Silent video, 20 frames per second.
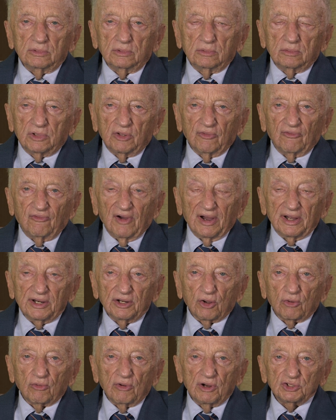define
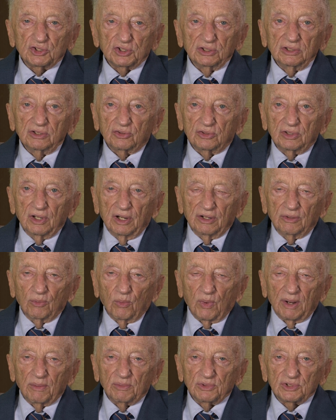aggression in a
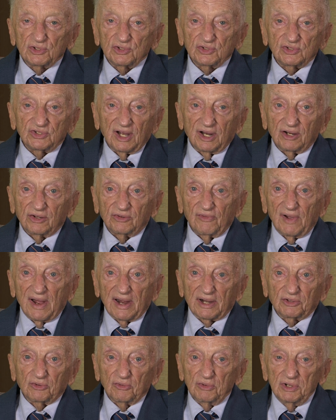way which is
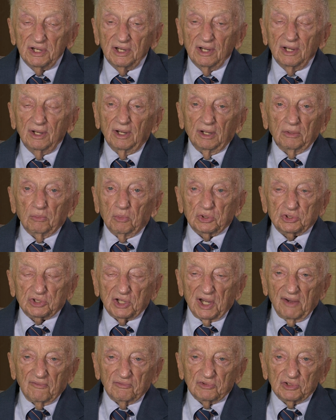satisfactory, which they
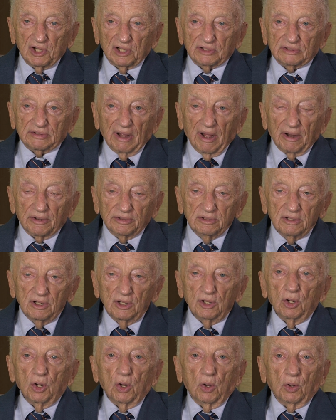haven't yet done.
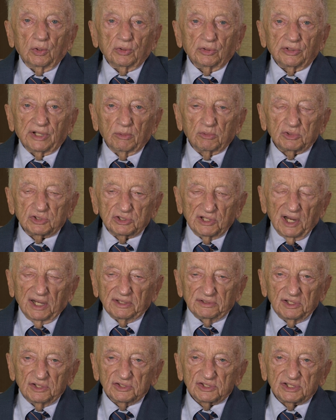There was in
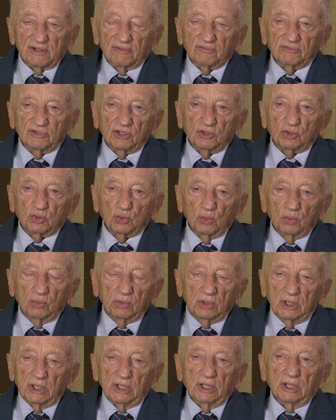1972
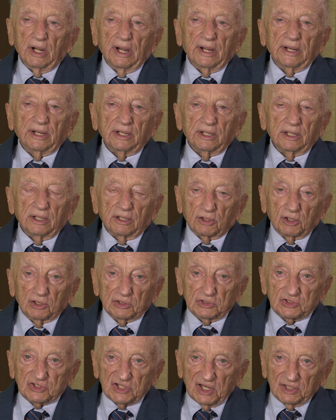a
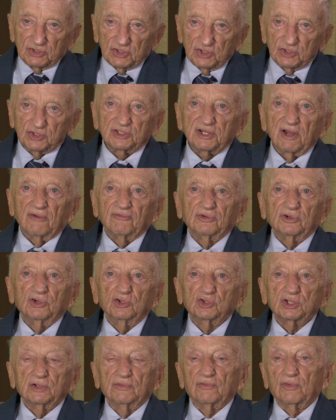consensus
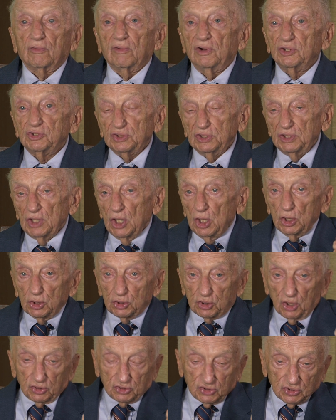definition of aggression.
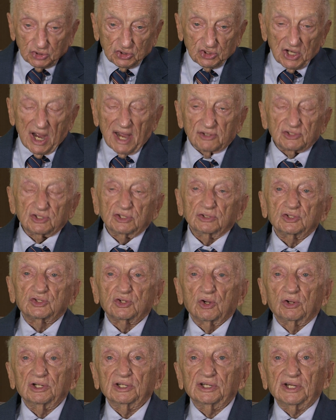Justice Jackson
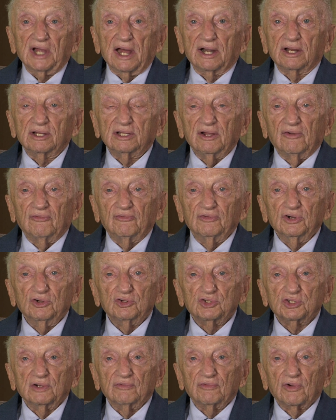certainly had a
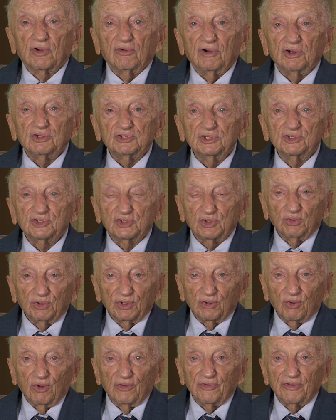definition of aggression. So did
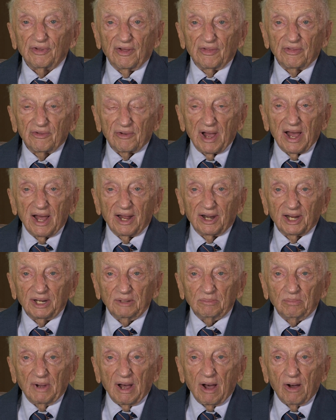all the other
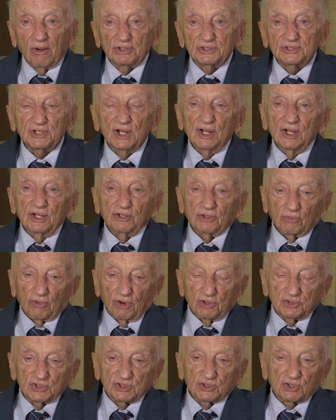Allied powers. The
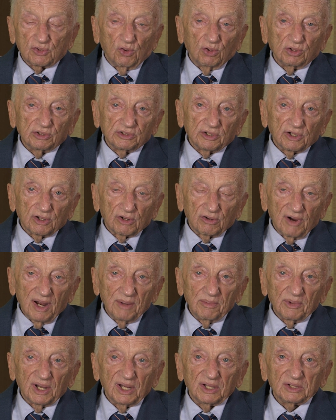Russians called it a crime
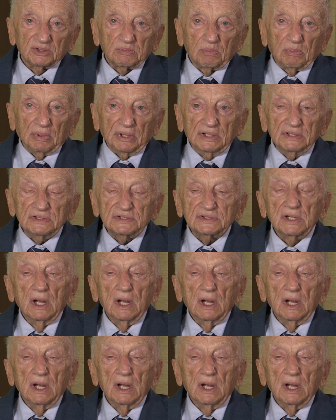against peace.